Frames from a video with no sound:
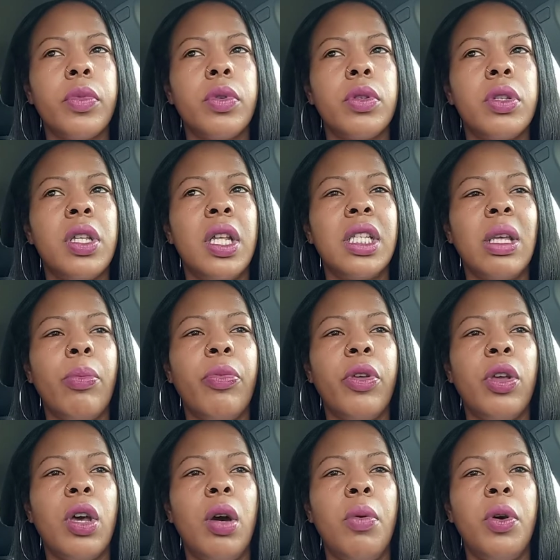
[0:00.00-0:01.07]
So there's something
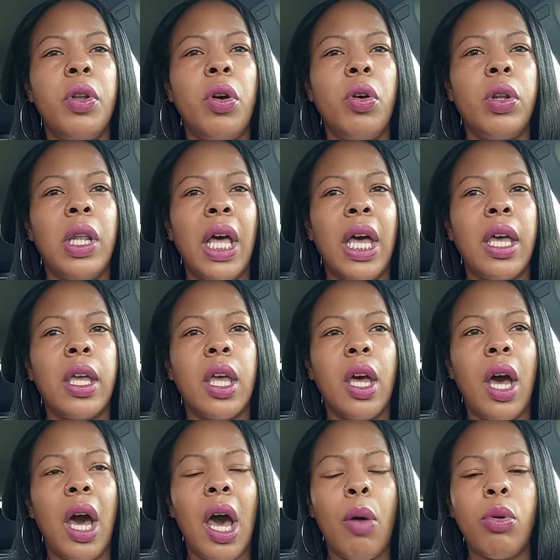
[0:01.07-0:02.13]
going on. Like
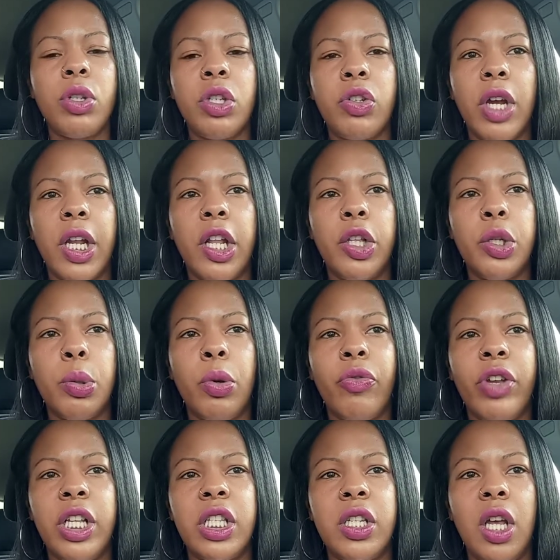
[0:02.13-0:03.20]
I was trying to do a
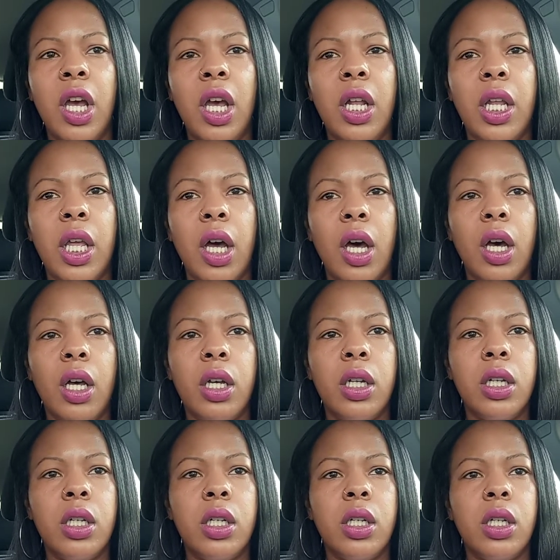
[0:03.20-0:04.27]
reading earlier,
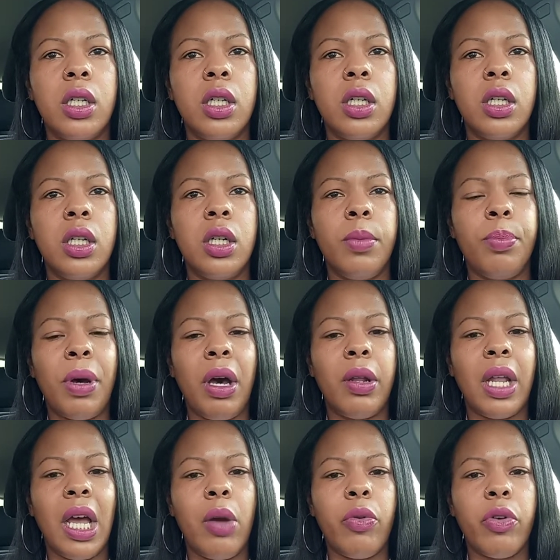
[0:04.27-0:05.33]
about an
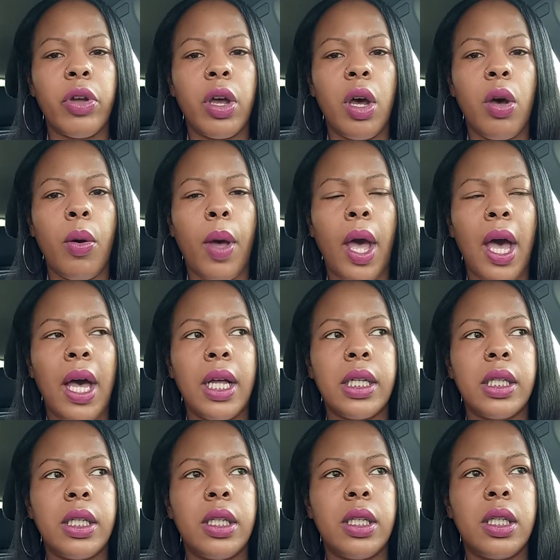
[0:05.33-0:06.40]
hour ago,
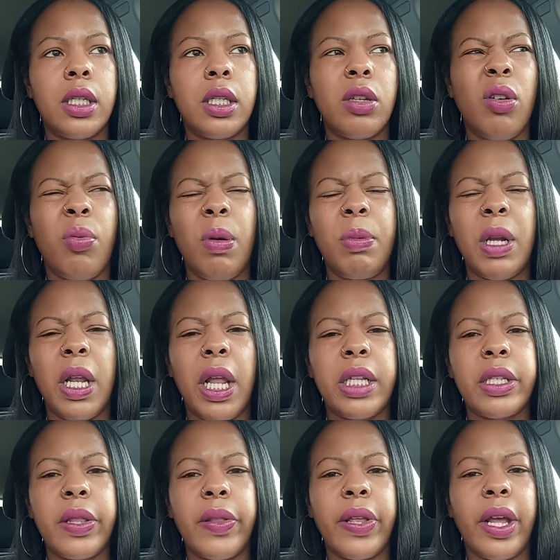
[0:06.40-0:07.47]
and probably
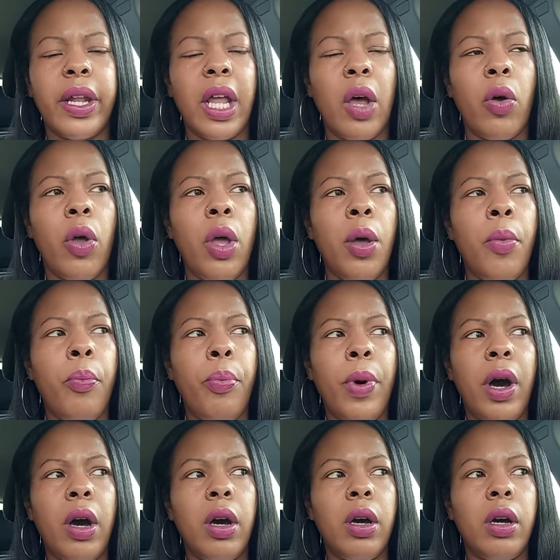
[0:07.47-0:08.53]
less than that now,
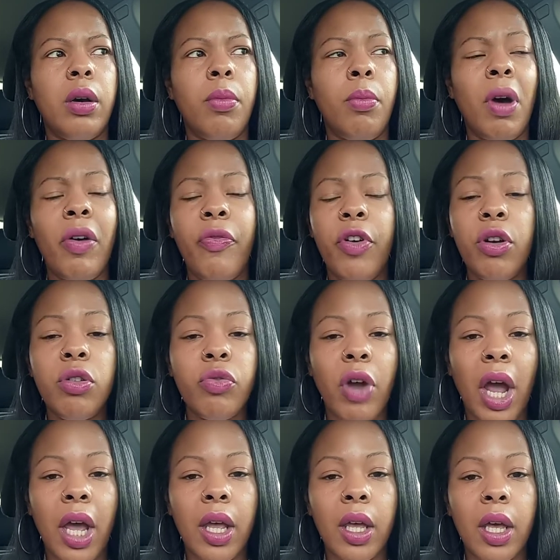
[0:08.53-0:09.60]
but my phone
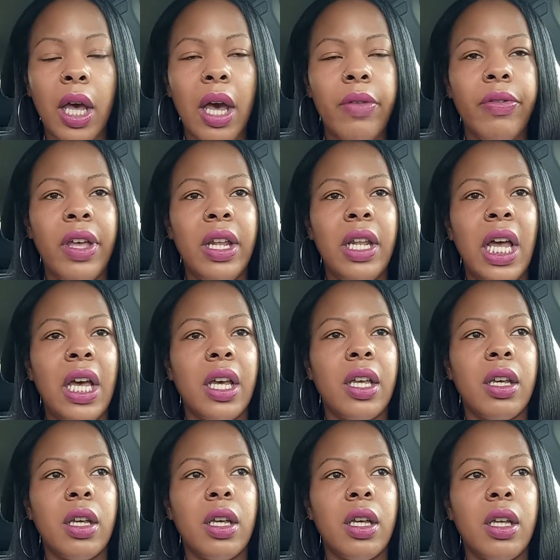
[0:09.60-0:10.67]
rang, and then
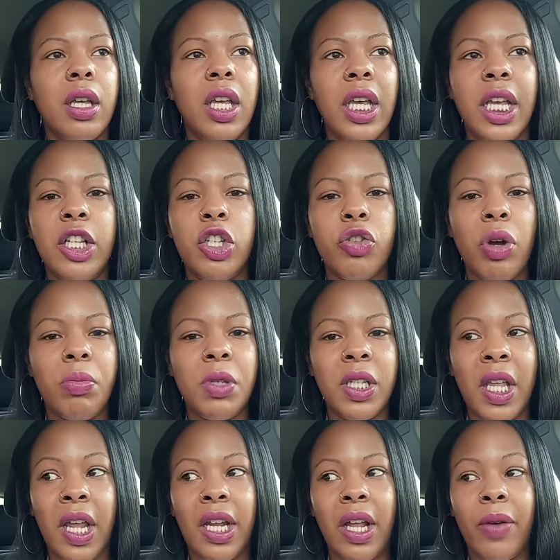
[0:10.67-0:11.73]
like it interrupted
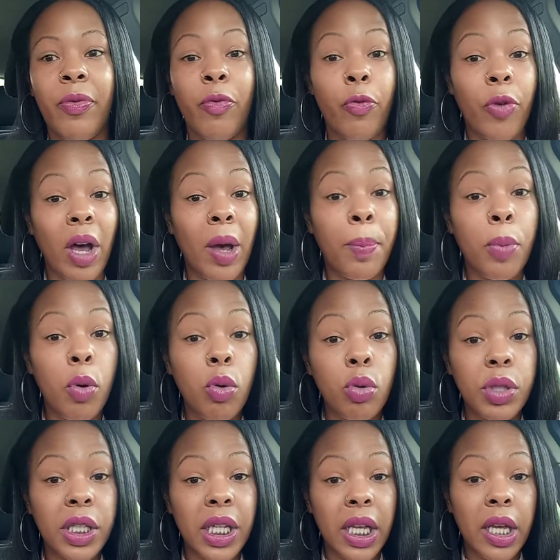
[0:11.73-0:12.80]
it, and I
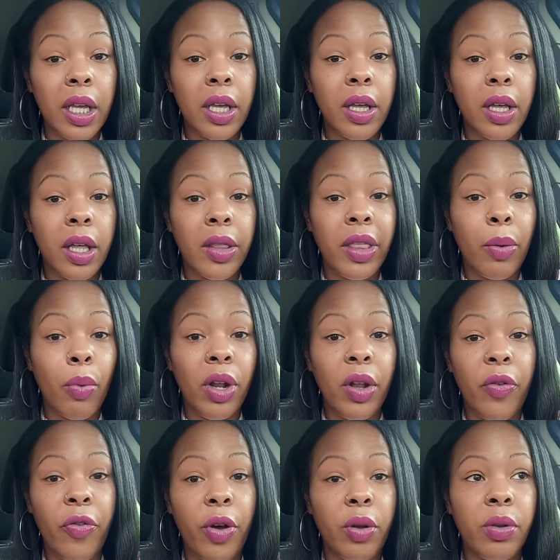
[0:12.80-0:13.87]
paused it, and then when the
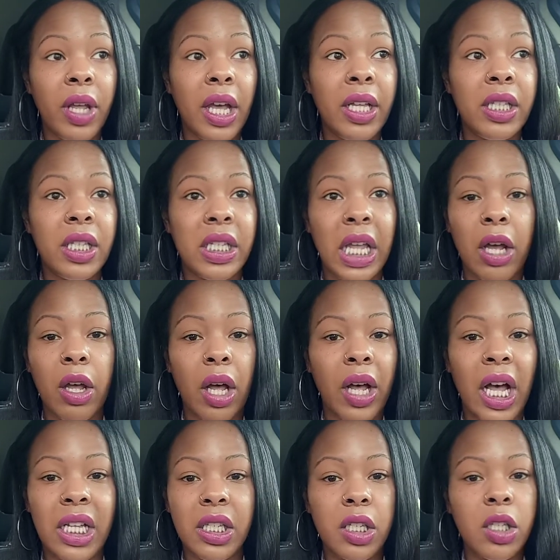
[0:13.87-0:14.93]
phone ended it, I
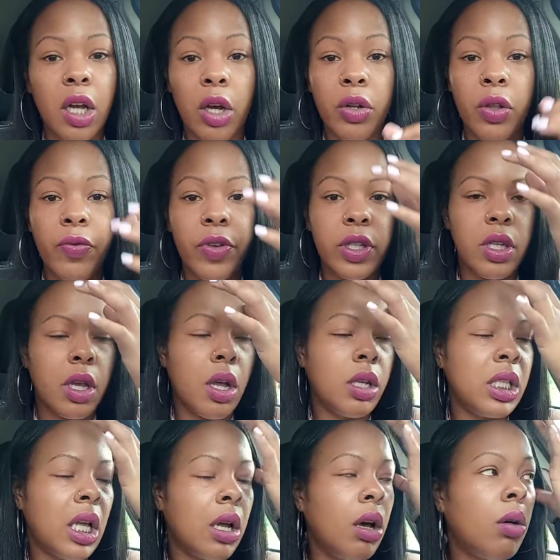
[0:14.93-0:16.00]
had to start a new video. I was
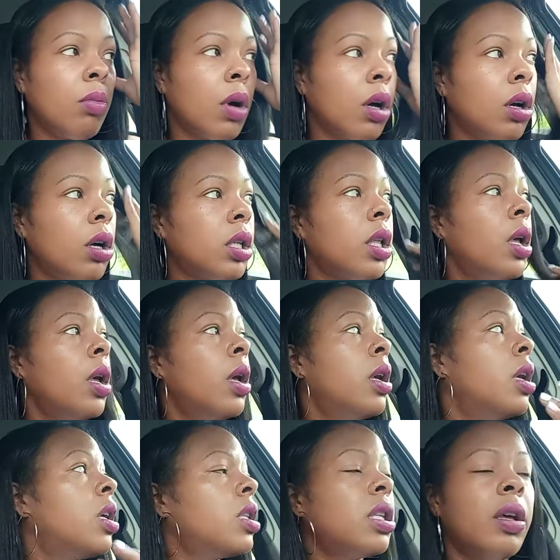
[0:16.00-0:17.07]
like, oh my god.
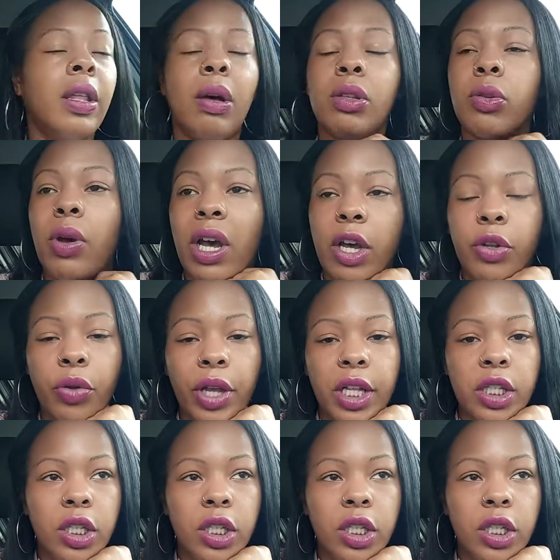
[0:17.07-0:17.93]
So that was quite annoying.